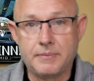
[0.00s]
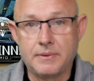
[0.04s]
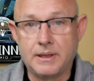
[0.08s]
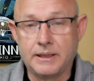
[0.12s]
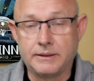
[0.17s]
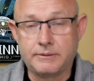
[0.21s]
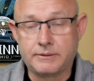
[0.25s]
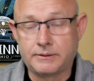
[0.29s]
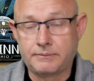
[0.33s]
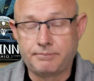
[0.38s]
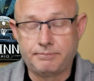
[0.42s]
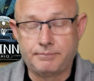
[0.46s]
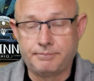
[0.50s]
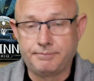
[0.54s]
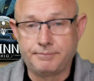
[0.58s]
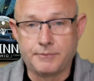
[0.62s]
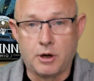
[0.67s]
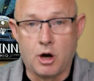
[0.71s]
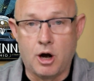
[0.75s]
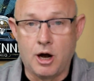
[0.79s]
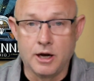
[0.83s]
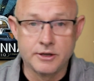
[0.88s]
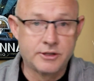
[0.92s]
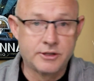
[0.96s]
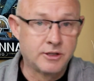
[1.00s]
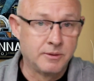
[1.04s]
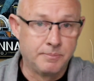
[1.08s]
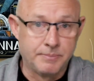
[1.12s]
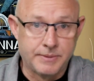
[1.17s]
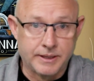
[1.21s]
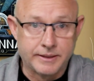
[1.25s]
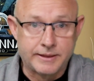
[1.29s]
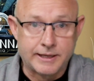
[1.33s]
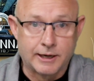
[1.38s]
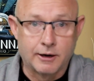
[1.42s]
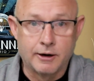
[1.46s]
It's awesome
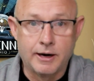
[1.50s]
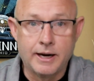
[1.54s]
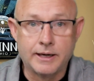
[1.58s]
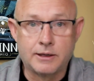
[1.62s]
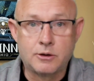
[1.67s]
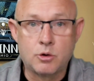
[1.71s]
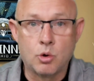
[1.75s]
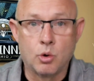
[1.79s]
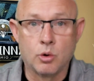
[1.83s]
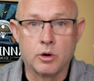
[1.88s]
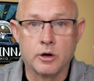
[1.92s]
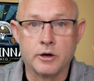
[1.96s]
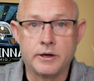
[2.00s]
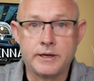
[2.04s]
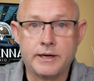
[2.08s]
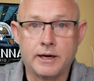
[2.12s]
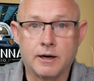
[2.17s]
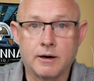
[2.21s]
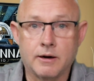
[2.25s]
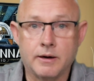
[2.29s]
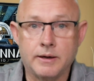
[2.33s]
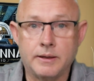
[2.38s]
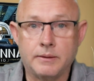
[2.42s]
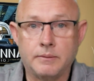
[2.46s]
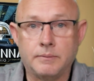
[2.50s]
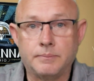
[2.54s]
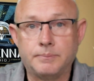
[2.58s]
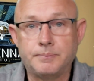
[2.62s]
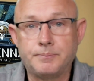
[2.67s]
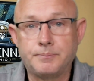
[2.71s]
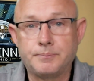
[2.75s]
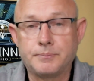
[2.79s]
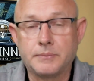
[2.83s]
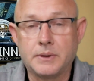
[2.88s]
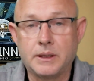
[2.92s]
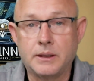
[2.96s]
that they're headquartered here
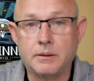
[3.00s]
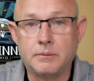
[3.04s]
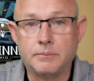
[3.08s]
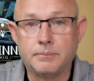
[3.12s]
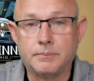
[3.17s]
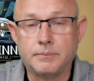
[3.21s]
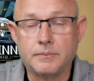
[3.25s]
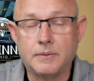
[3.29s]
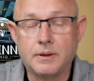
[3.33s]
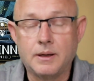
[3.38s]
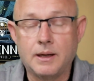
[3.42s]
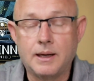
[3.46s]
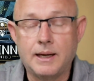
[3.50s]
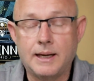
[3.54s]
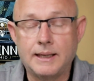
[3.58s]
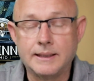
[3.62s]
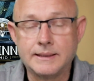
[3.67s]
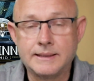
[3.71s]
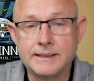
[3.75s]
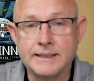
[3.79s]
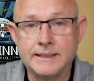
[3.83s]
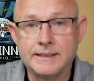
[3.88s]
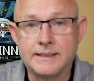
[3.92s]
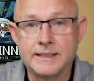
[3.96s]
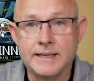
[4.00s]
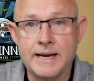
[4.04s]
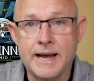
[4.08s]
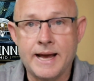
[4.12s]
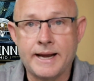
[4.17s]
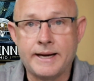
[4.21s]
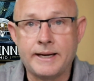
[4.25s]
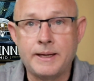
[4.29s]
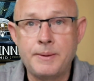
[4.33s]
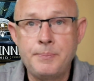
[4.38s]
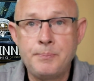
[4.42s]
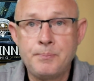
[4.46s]
in
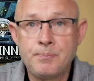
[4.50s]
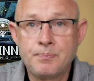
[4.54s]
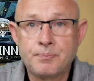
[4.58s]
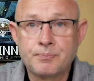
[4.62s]
Cincinnati.